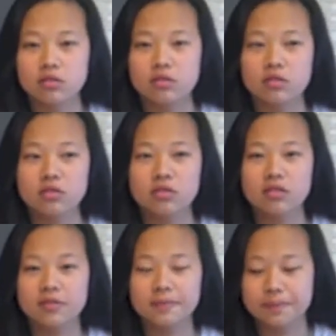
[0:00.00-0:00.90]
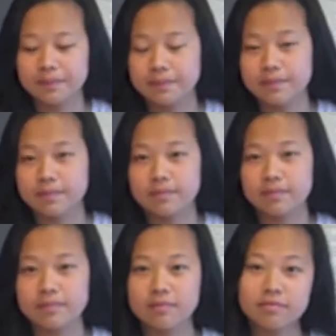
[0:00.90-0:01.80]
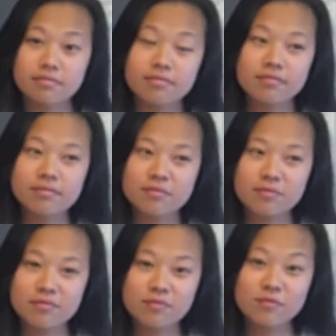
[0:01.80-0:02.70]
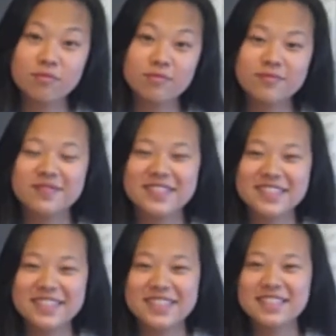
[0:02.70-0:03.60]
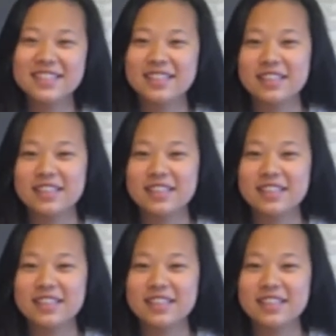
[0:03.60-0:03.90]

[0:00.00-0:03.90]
(not speaking)